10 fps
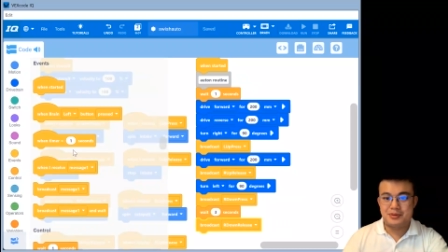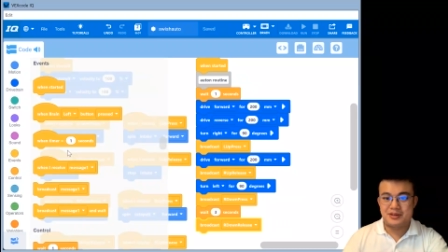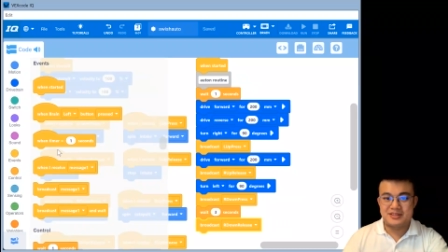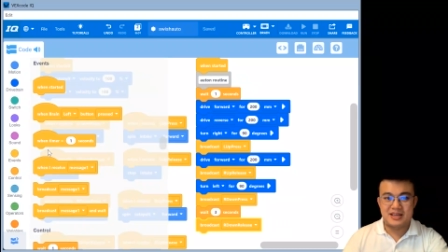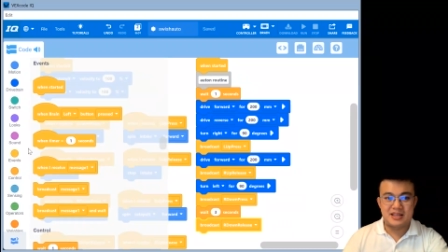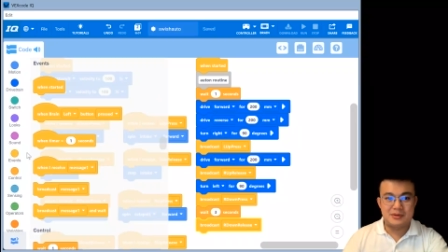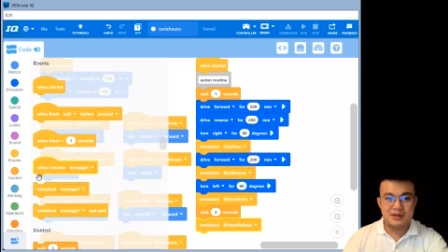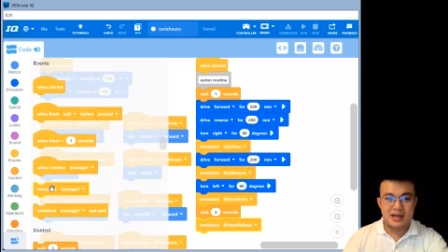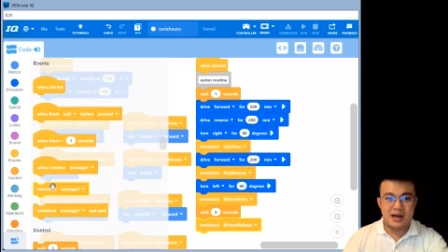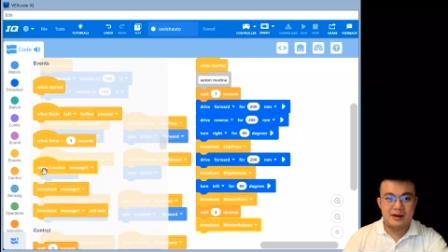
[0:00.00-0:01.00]
press the other
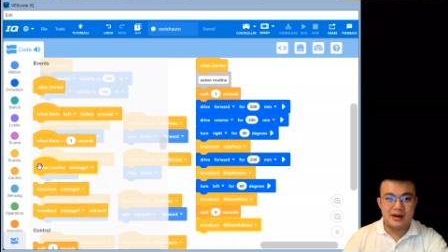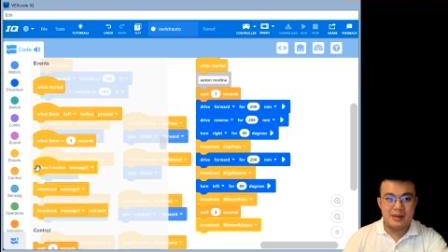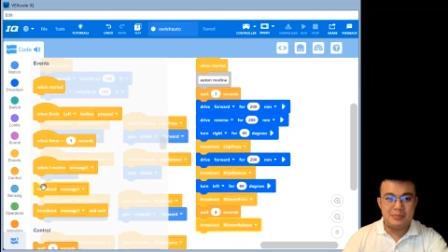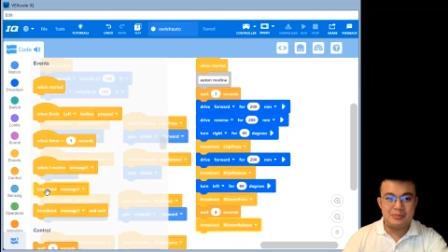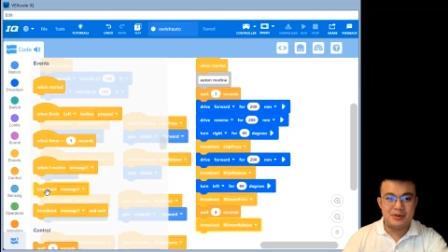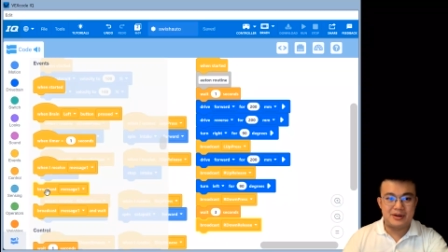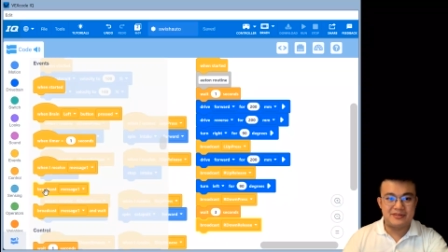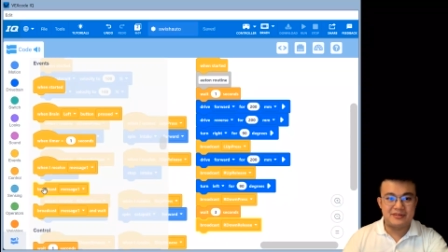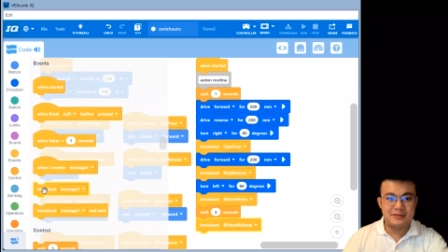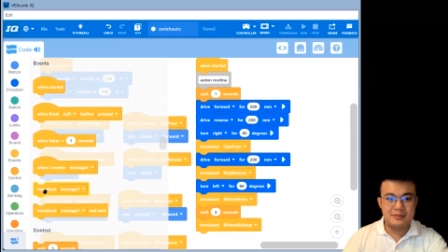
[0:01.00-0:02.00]
one, R up
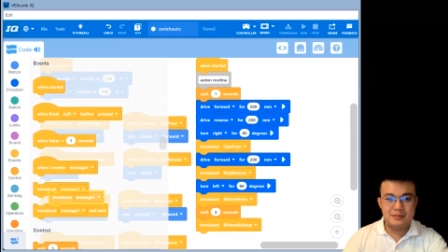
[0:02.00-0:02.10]
press.